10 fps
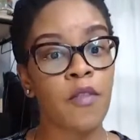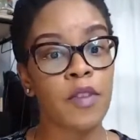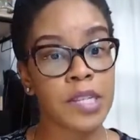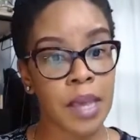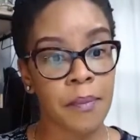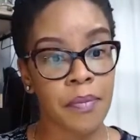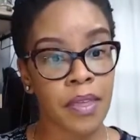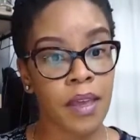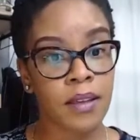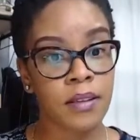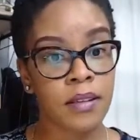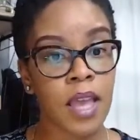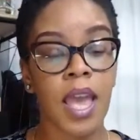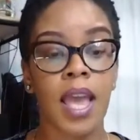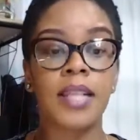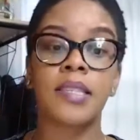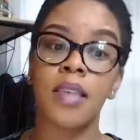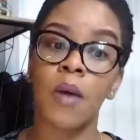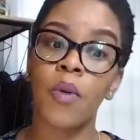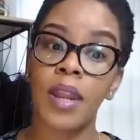over something and
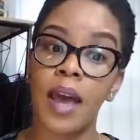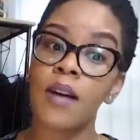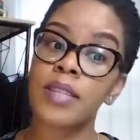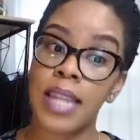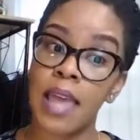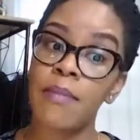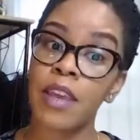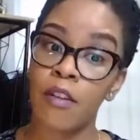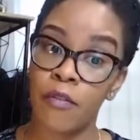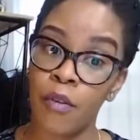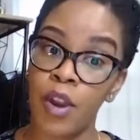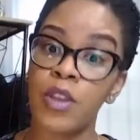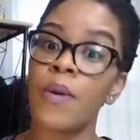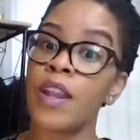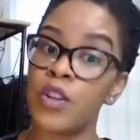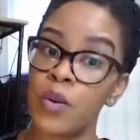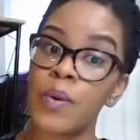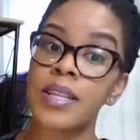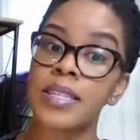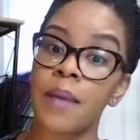someone else claiming it for you and
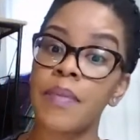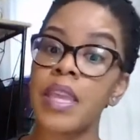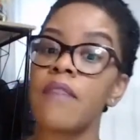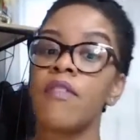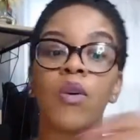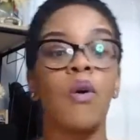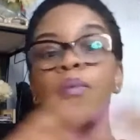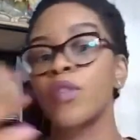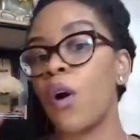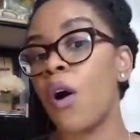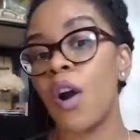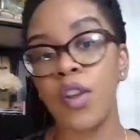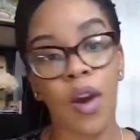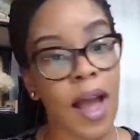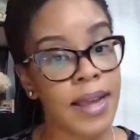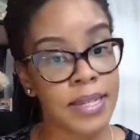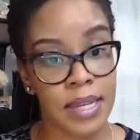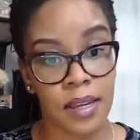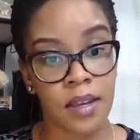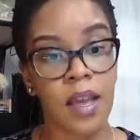doing something even though it was all your
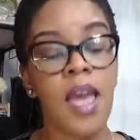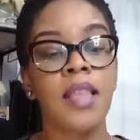idea.